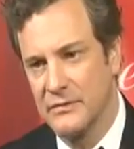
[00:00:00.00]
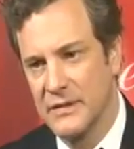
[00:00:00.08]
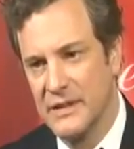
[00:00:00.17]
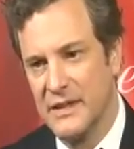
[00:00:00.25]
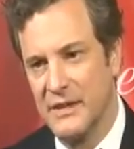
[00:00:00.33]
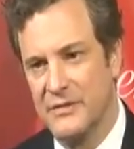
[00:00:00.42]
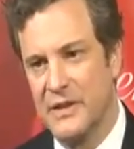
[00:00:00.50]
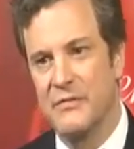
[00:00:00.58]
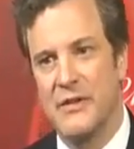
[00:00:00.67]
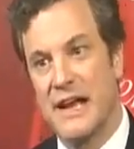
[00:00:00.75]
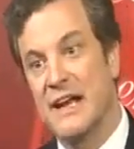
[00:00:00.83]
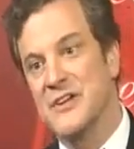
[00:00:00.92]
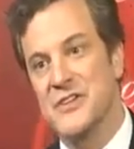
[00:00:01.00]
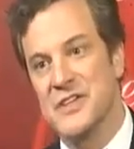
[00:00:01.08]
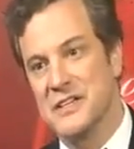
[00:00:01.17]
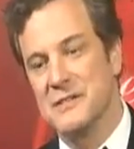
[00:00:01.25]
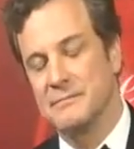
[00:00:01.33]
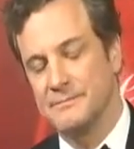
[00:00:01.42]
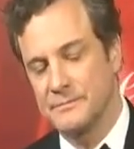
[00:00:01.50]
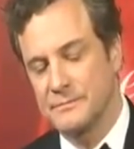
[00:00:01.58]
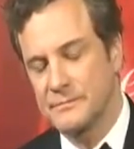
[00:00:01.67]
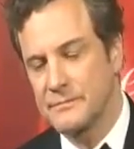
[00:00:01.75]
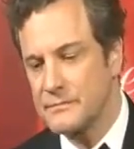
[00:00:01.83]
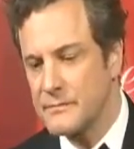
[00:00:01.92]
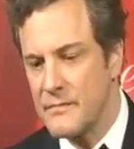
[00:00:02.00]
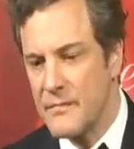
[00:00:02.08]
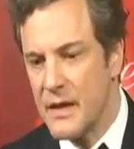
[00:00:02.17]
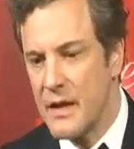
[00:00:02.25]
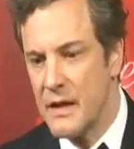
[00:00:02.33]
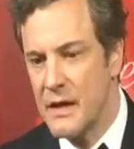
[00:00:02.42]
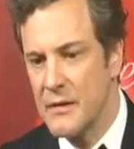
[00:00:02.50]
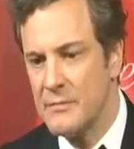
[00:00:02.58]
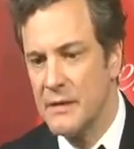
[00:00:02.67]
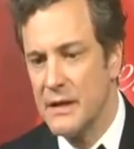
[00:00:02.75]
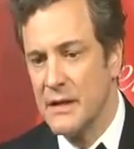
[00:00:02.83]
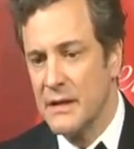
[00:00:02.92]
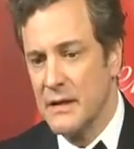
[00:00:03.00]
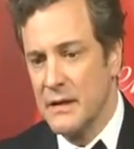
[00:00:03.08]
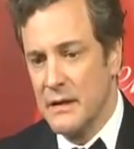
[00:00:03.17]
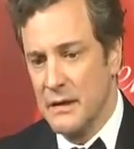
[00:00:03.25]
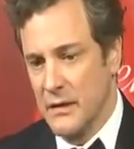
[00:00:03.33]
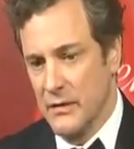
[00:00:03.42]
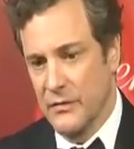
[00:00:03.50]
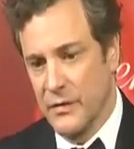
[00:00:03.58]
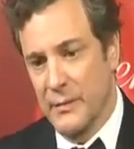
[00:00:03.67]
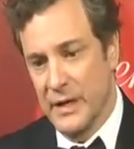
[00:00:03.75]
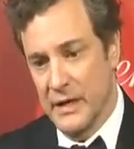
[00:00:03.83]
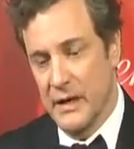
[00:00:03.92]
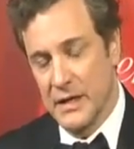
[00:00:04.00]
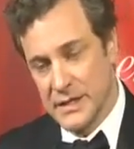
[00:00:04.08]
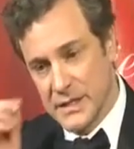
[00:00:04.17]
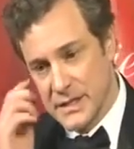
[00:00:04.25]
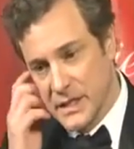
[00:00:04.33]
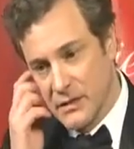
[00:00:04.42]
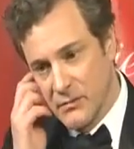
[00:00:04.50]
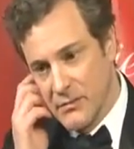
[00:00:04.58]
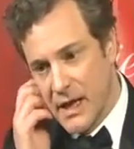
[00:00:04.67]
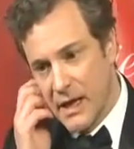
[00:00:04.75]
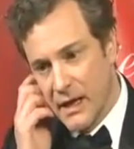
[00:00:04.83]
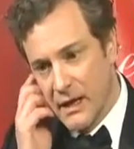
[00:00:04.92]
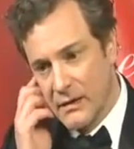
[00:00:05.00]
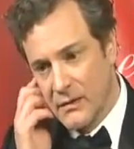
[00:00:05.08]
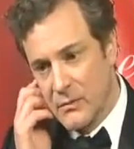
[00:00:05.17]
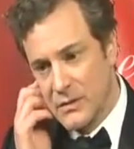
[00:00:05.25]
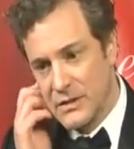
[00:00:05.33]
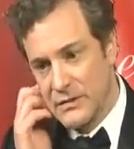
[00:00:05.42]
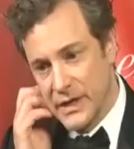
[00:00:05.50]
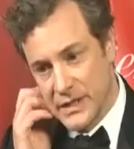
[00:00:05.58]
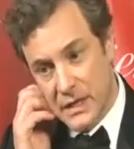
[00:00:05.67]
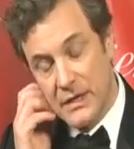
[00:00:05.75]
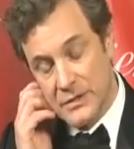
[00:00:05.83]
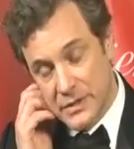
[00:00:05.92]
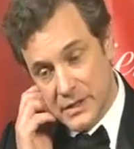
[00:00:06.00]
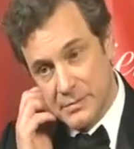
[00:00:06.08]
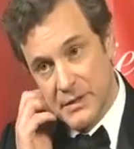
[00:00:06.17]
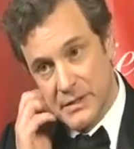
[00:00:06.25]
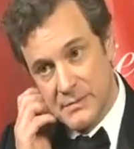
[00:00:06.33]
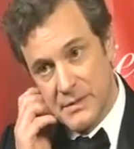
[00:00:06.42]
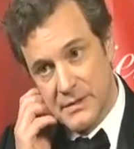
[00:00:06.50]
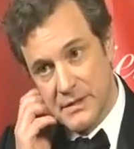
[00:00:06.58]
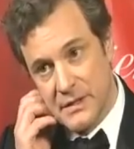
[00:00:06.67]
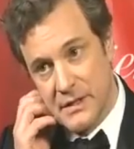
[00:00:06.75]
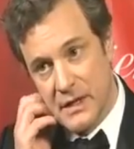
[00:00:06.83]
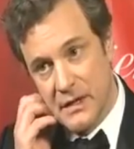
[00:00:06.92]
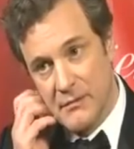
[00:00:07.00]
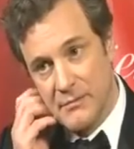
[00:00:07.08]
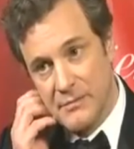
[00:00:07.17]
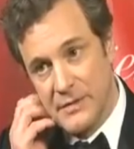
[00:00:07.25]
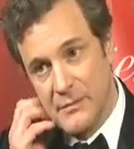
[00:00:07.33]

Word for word: of, of different energies. Um, you know, the film I did last year, Single Man, was a very solitary experience most of the time.